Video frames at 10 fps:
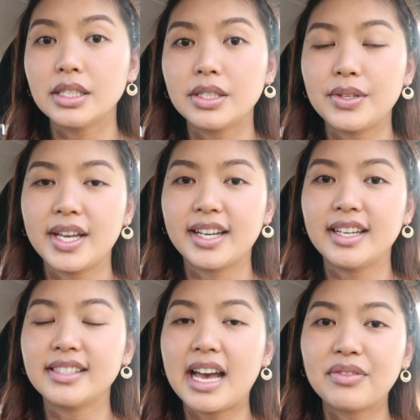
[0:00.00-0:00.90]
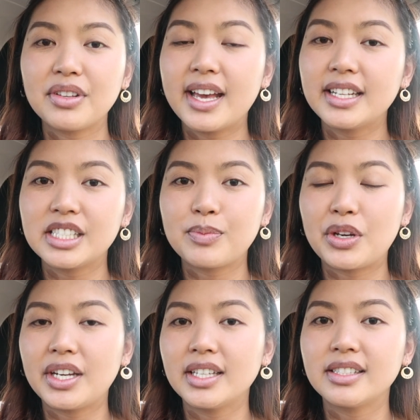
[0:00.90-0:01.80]
So yeah, guys, after that
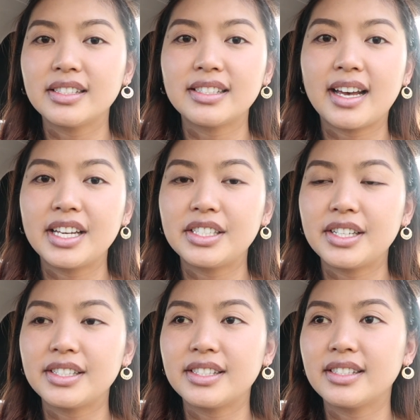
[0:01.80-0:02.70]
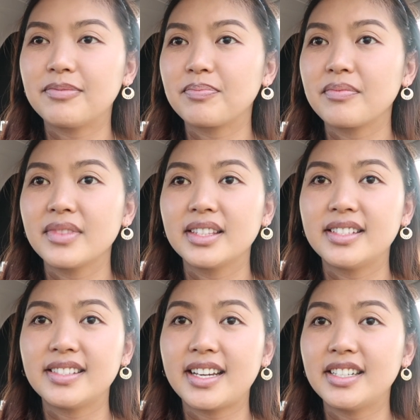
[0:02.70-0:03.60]
experience, I just
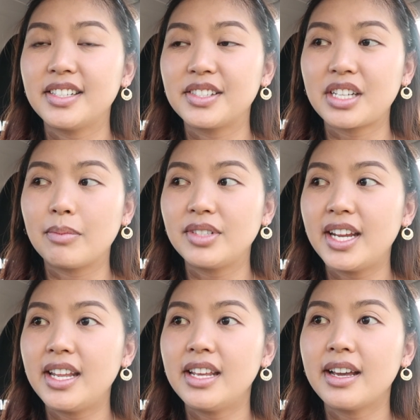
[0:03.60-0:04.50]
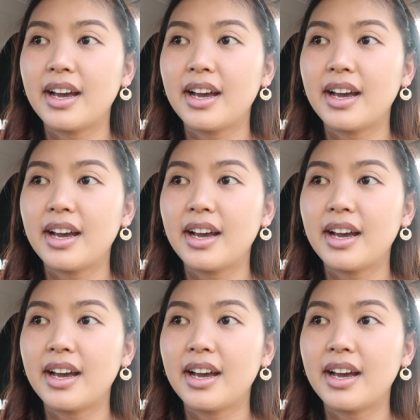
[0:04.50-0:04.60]
decided to stop dating.